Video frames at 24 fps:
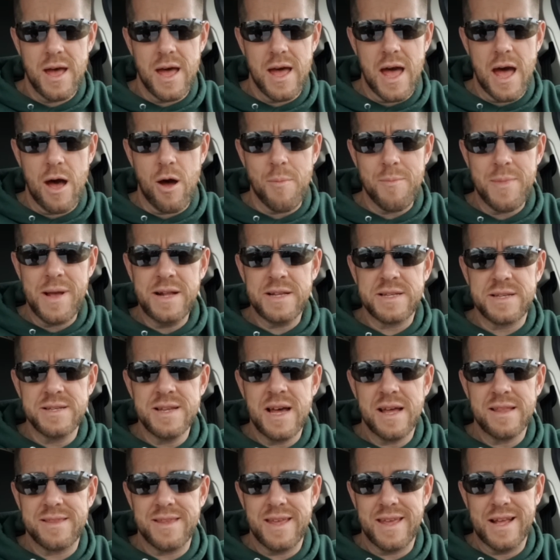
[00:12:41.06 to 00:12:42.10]
How it means
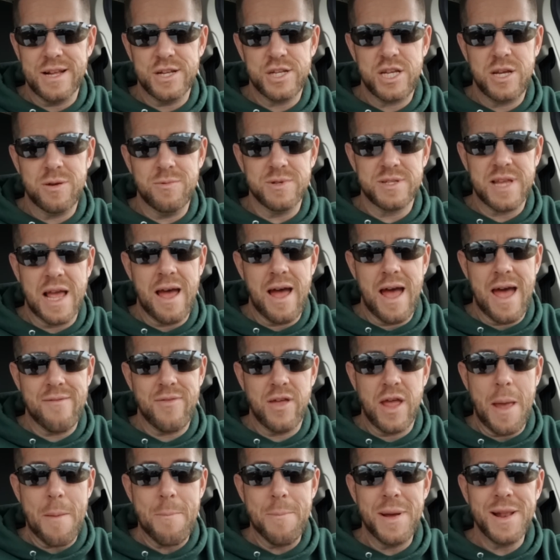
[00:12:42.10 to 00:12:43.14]
nothing and she was
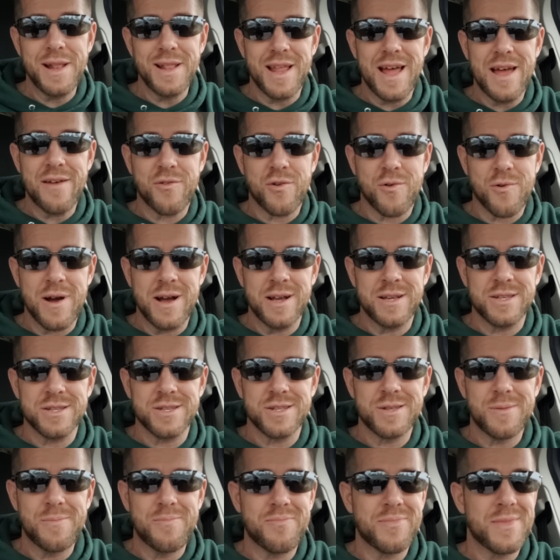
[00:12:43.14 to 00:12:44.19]
having a midlife
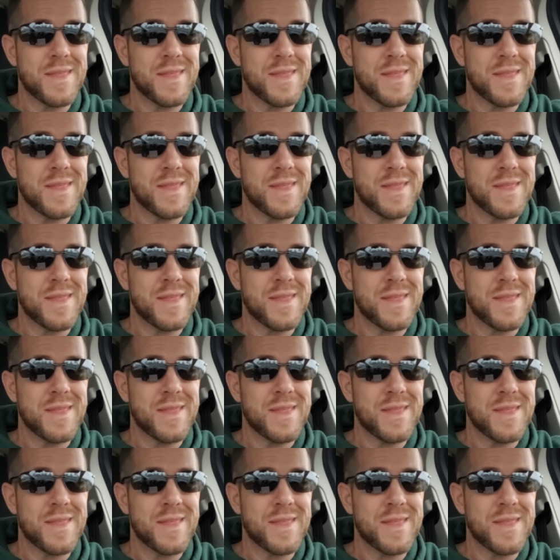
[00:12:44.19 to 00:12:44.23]
crisis.